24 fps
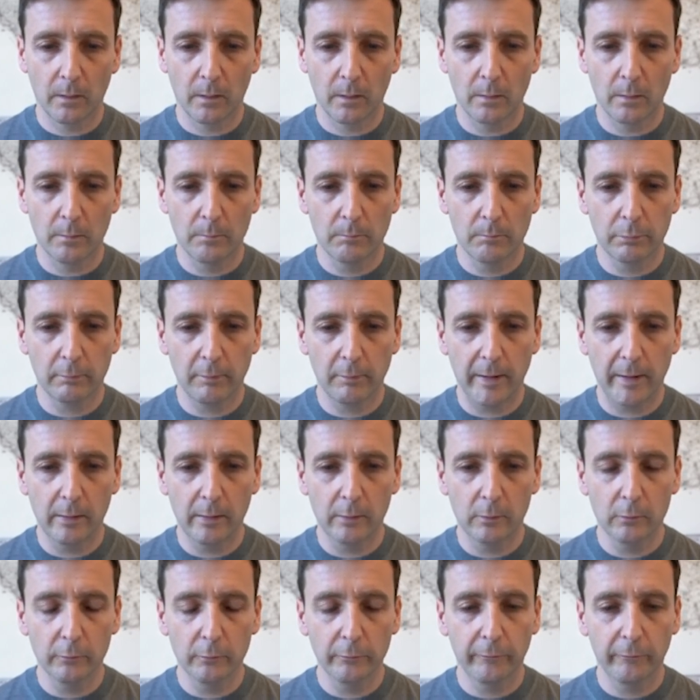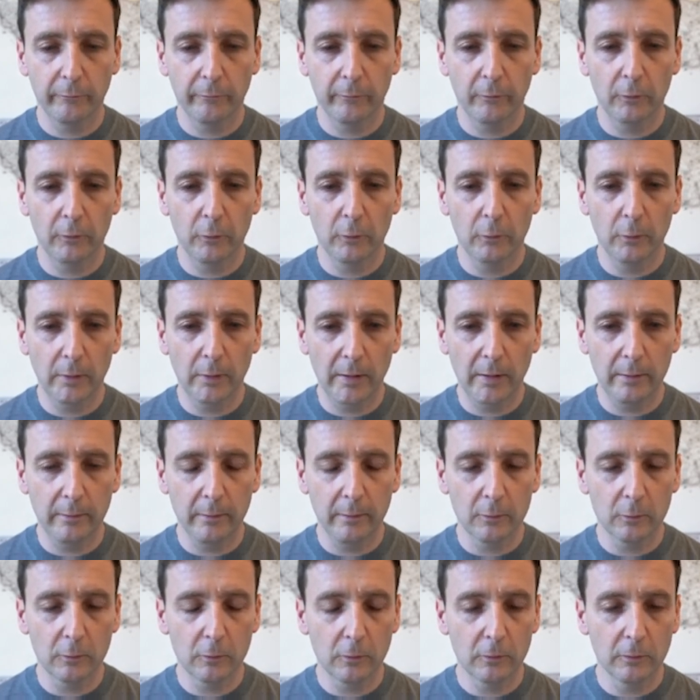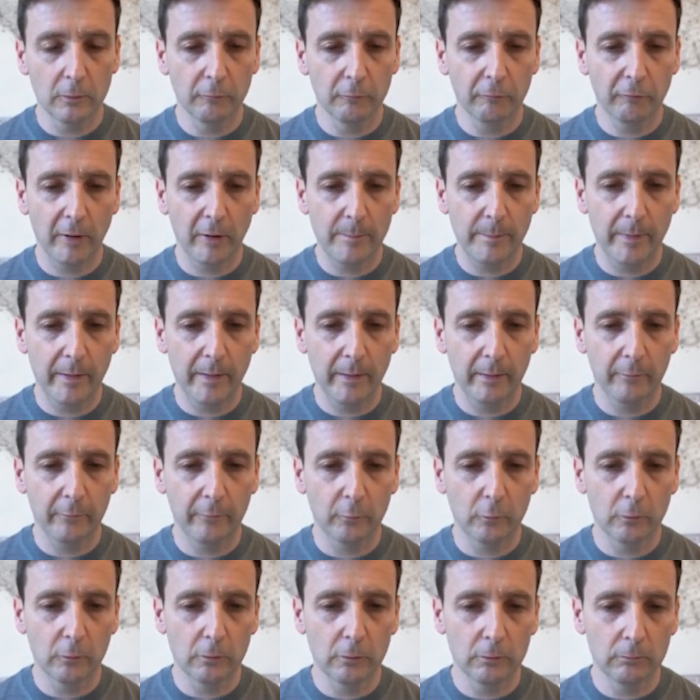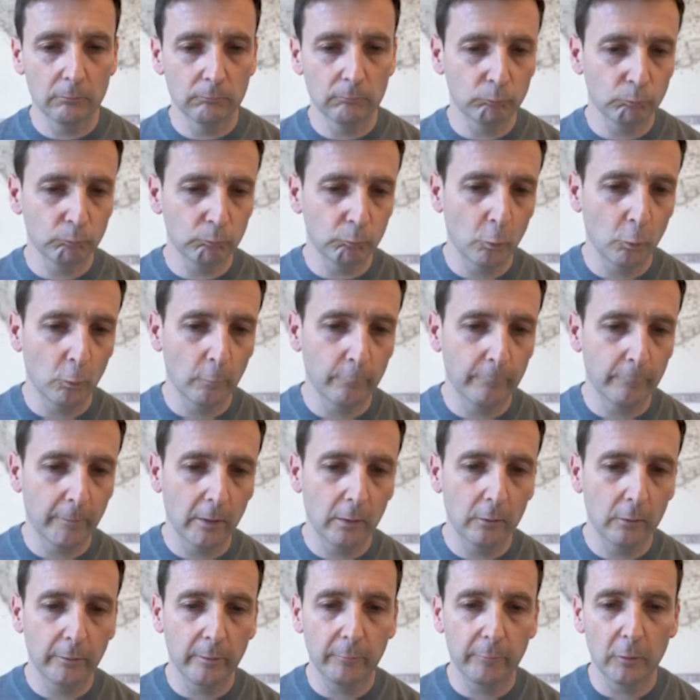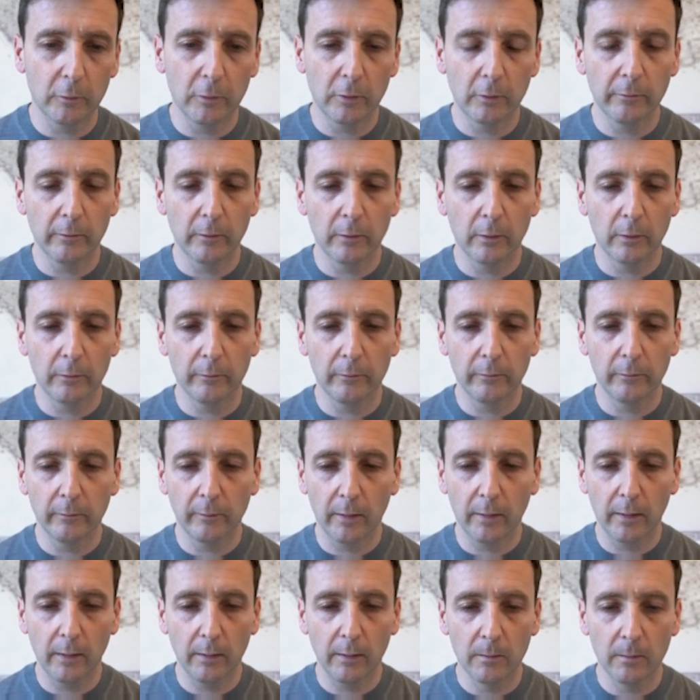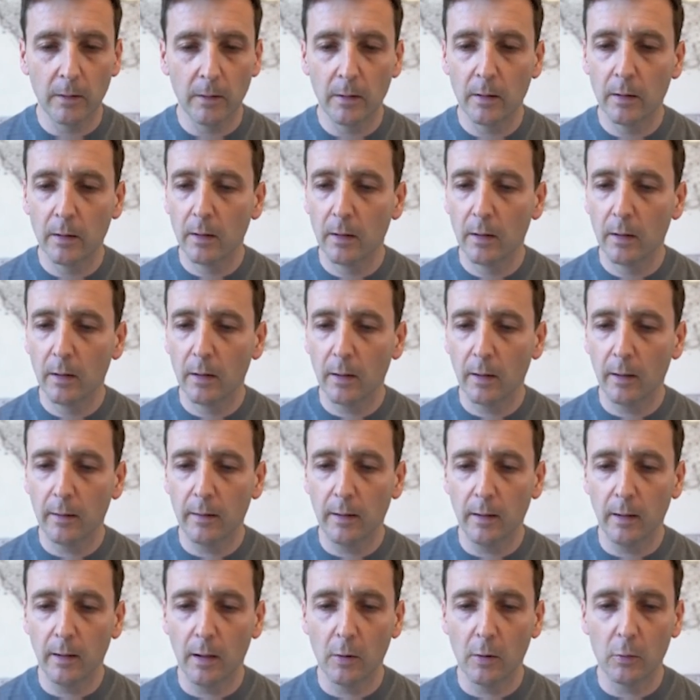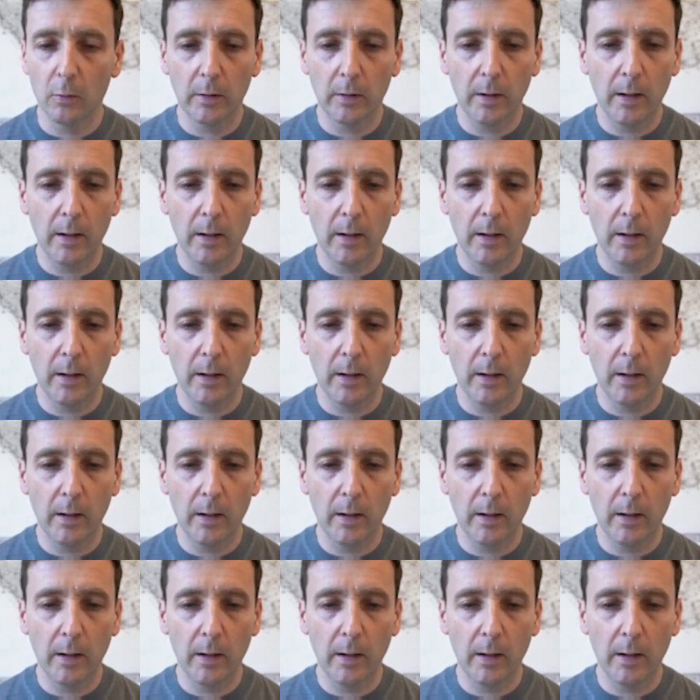Browse to either your JPEGs or RAW files if you're using those instead, and hit OK